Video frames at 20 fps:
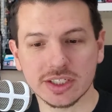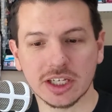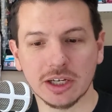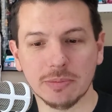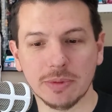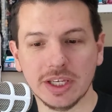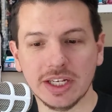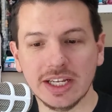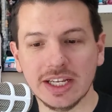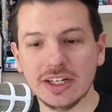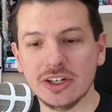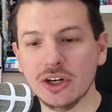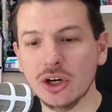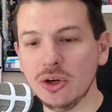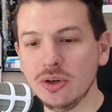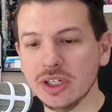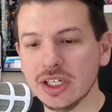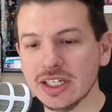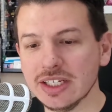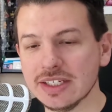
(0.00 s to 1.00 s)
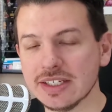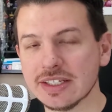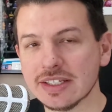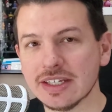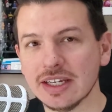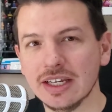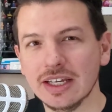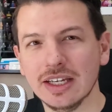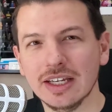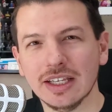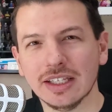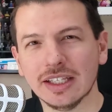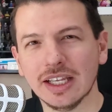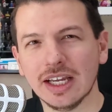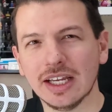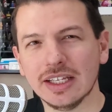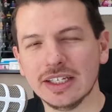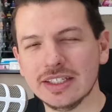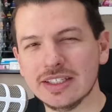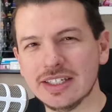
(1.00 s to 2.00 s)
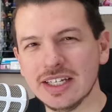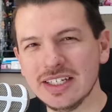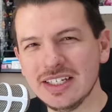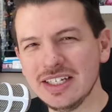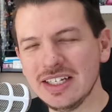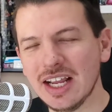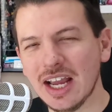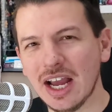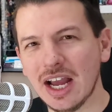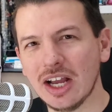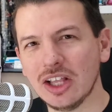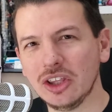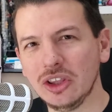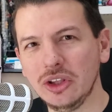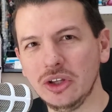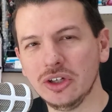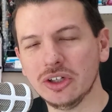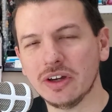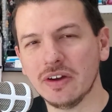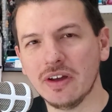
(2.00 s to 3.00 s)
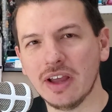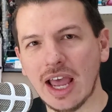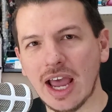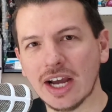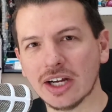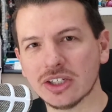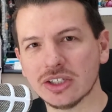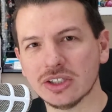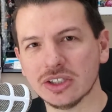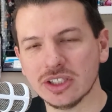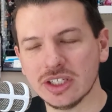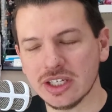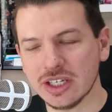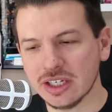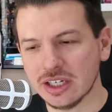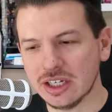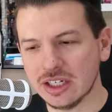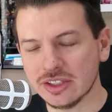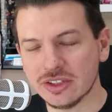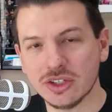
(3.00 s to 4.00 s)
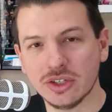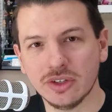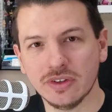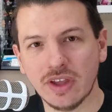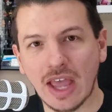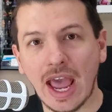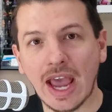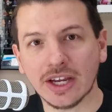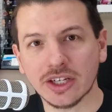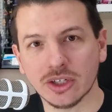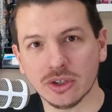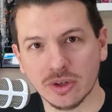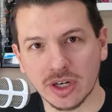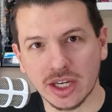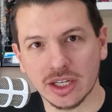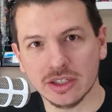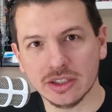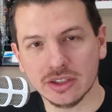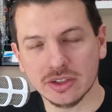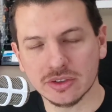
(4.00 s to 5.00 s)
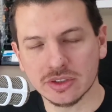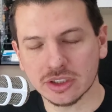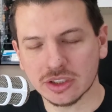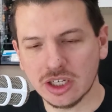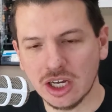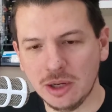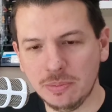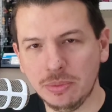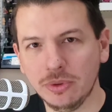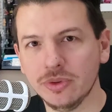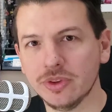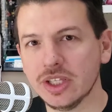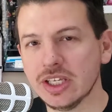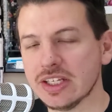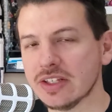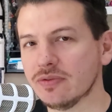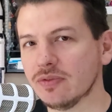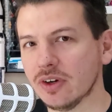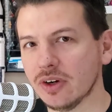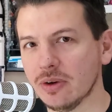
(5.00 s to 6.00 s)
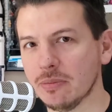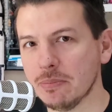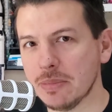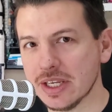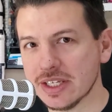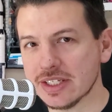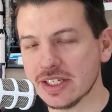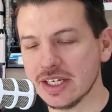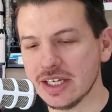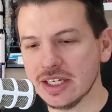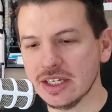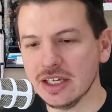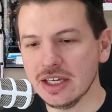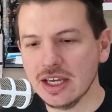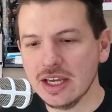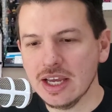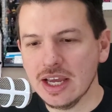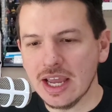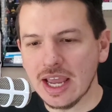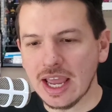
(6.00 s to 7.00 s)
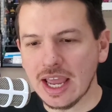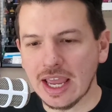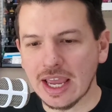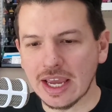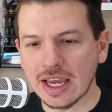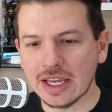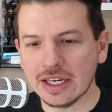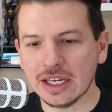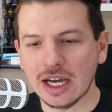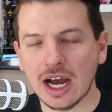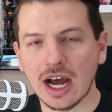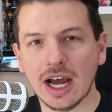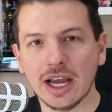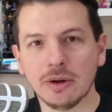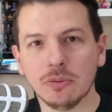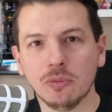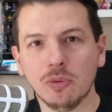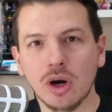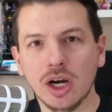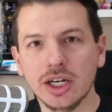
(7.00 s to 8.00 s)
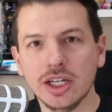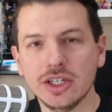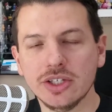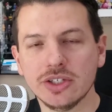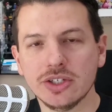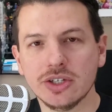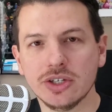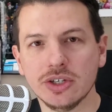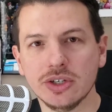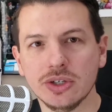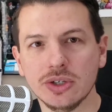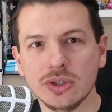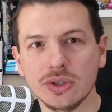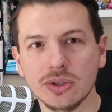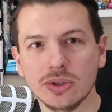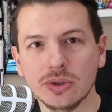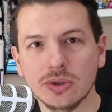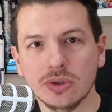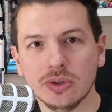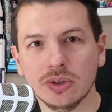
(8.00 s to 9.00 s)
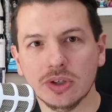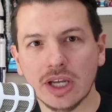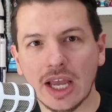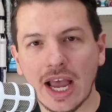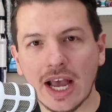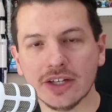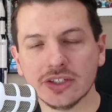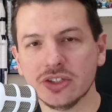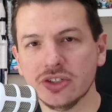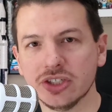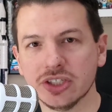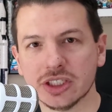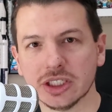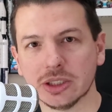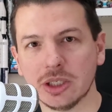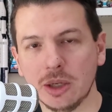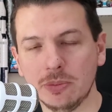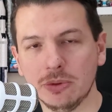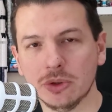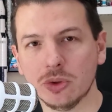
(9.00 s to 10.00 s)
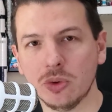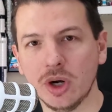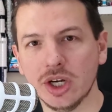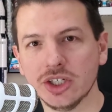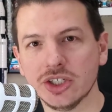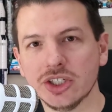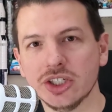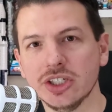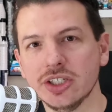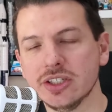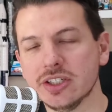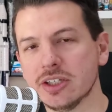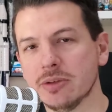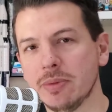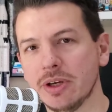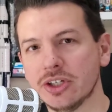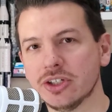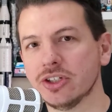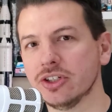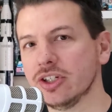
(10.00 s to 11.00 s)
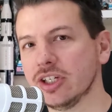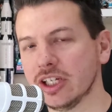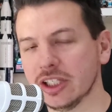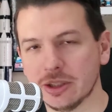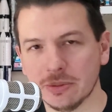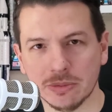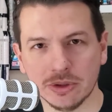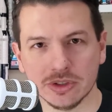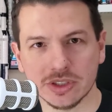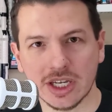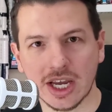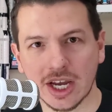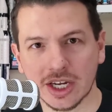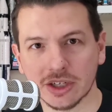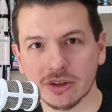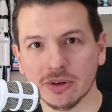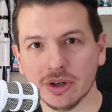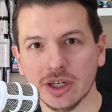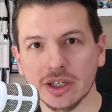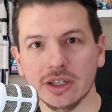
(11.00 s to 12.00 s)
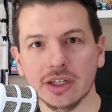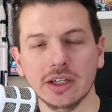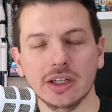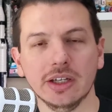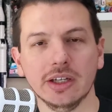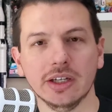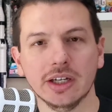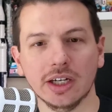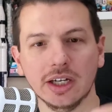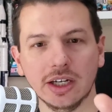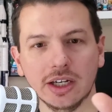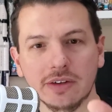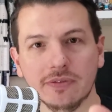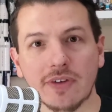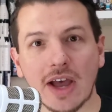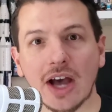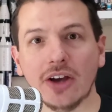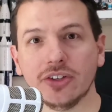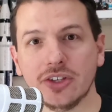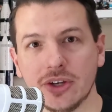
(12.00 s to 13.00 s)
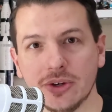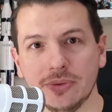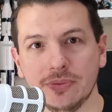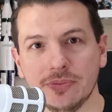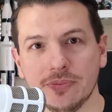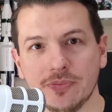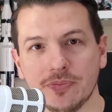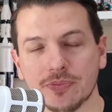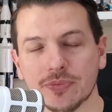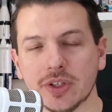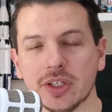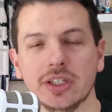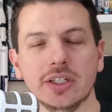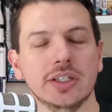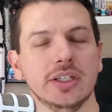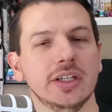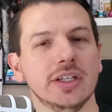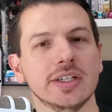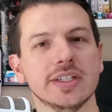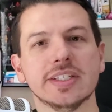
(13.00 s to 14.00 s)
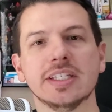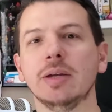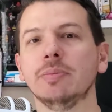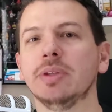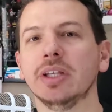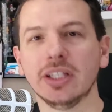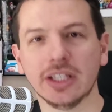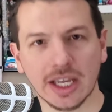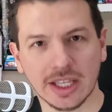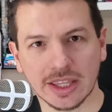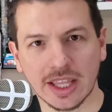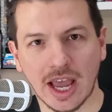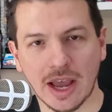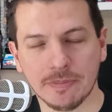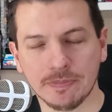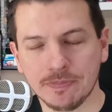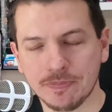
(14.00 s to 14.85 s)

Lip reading: come in and noticed that it doesn't look actually accurate. There's a couple things missing, and I wanted to ask you just a couple questions to make sure you get the most accurate value. Something like that.